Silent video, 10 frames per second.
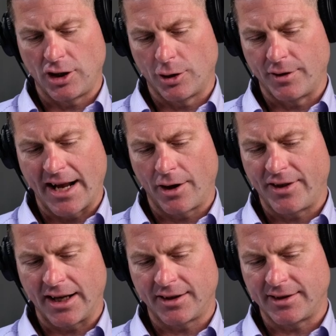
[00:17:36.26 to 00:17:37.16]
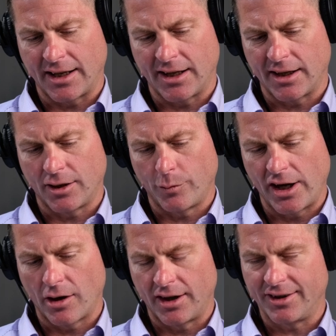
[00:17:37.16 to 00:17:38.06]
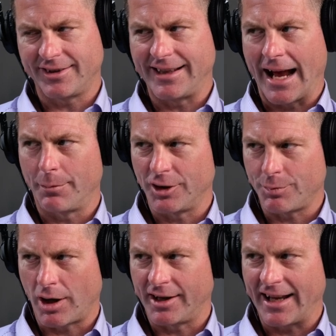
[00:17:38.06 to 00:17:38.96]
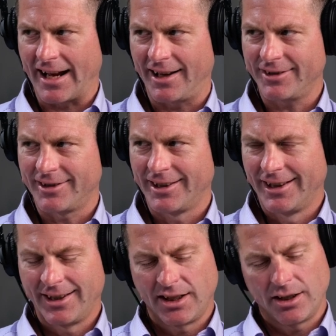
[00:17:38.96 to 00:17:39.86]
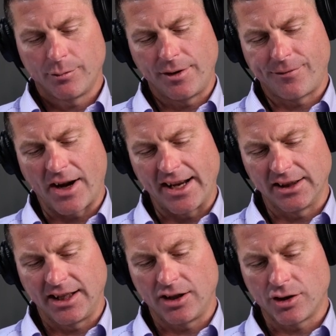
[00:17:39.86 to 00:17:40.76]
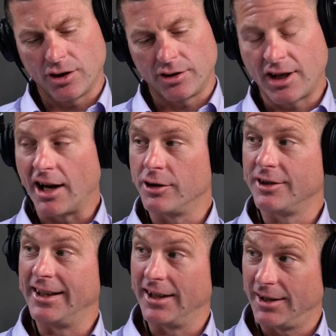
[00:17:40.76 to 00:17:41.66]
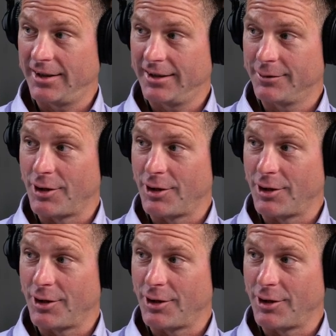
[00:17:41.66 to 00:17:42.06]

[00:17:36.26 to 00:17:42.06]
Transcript: Now that we are an established podcast, we finally could cut your deal